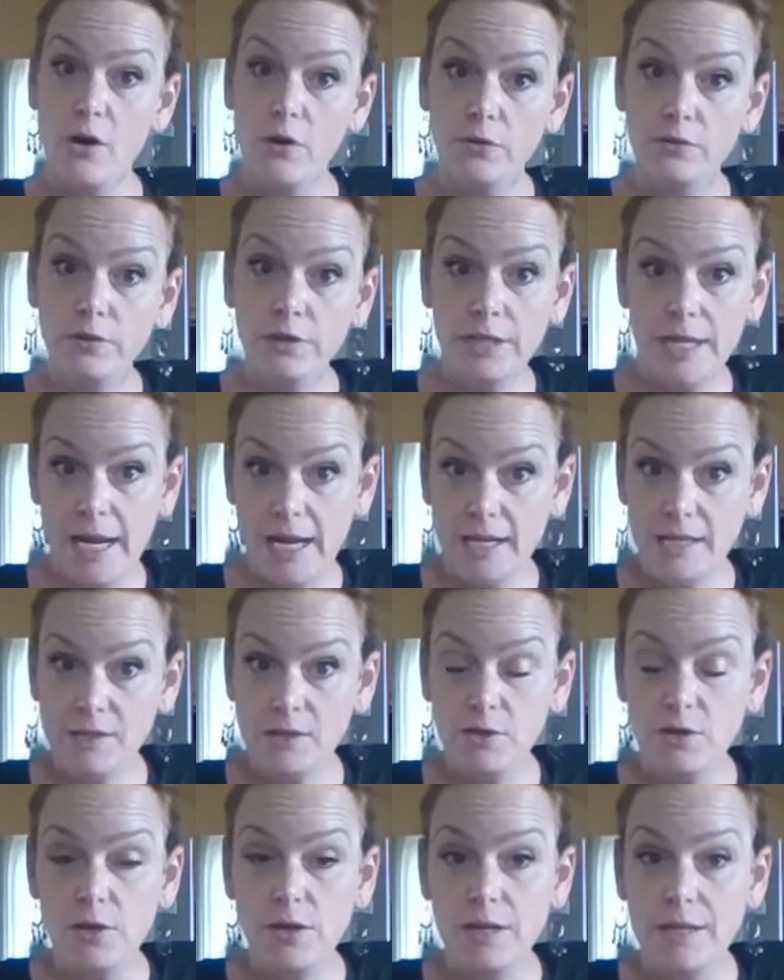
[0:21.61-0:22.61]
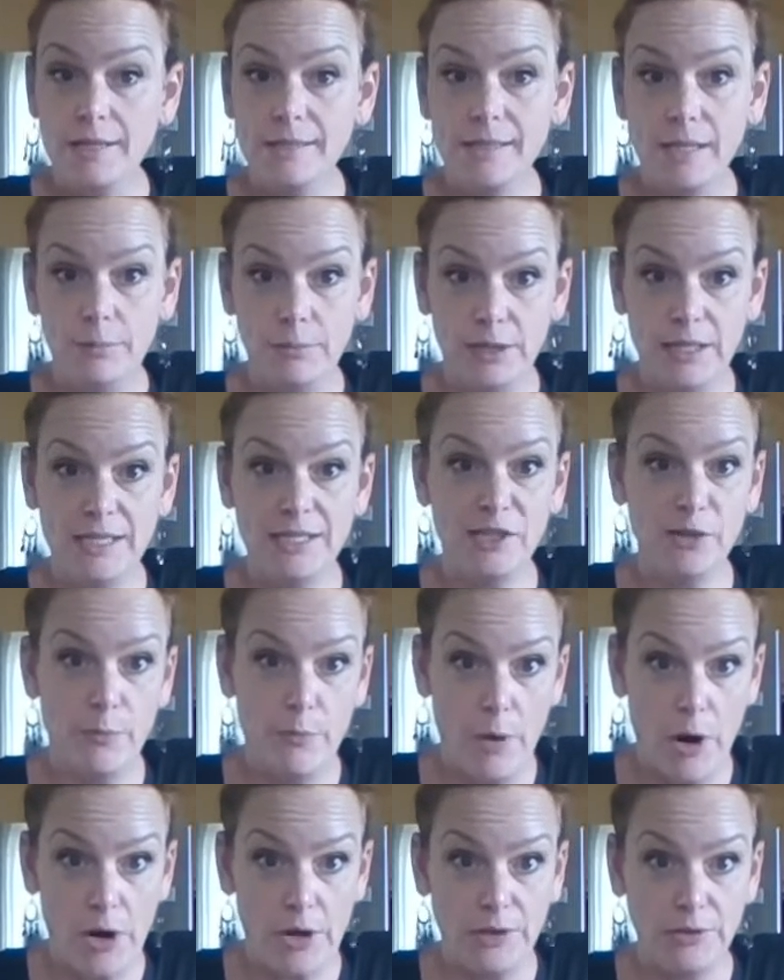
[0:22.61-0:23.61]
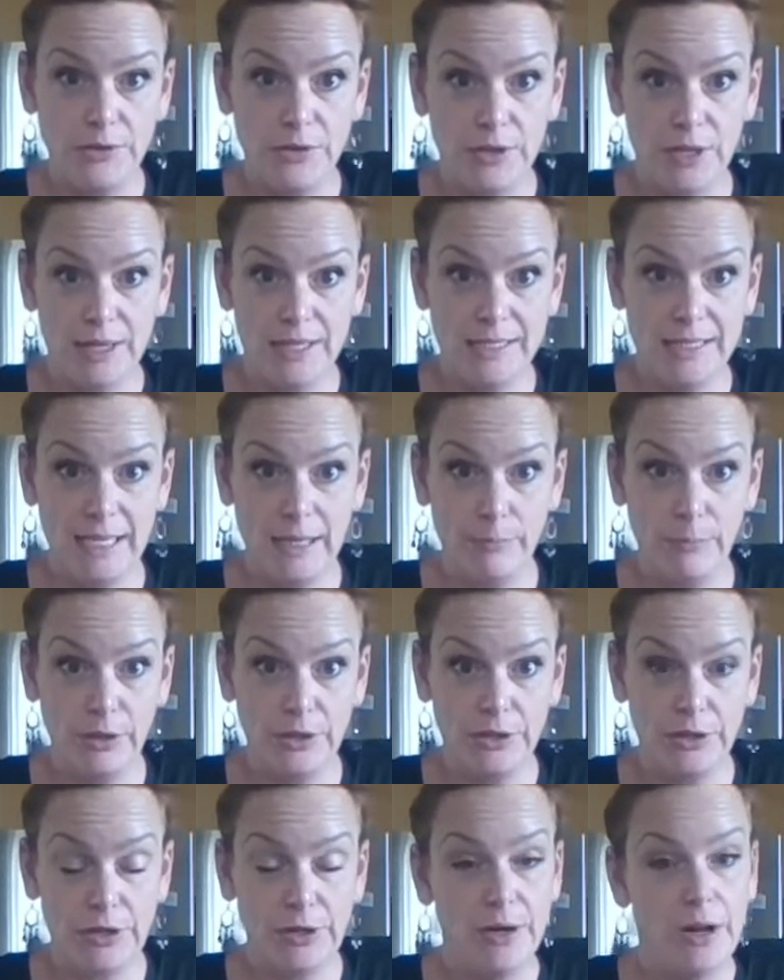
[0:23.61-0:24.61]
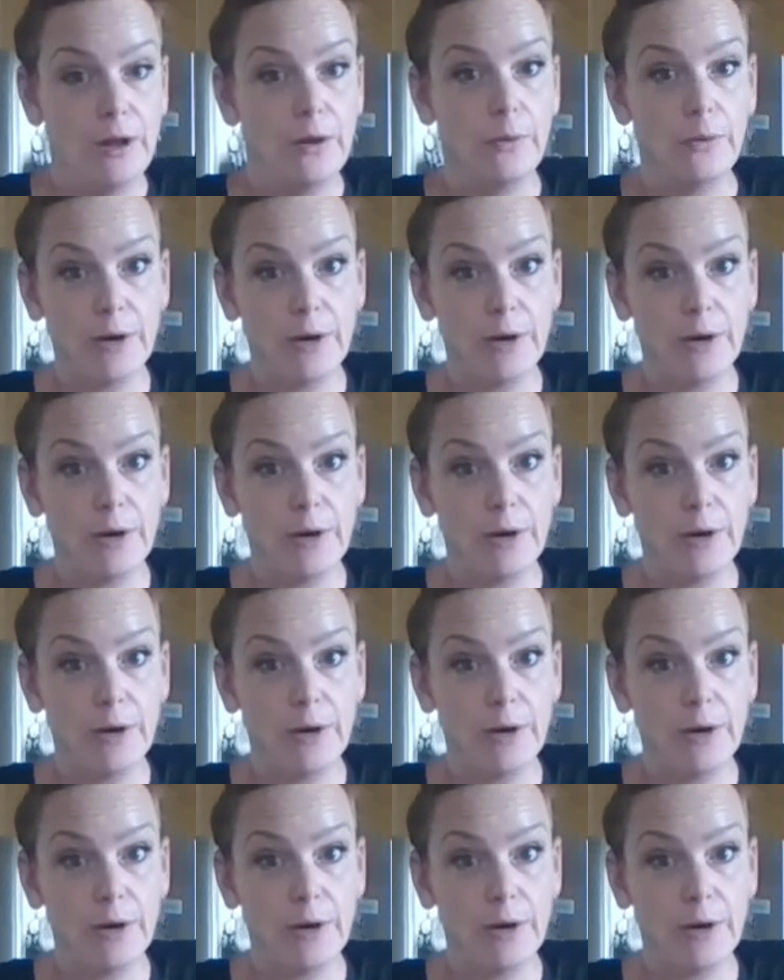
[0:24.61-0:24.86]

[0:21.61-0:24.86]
overnight so you can assemble it tomorrow during the team builder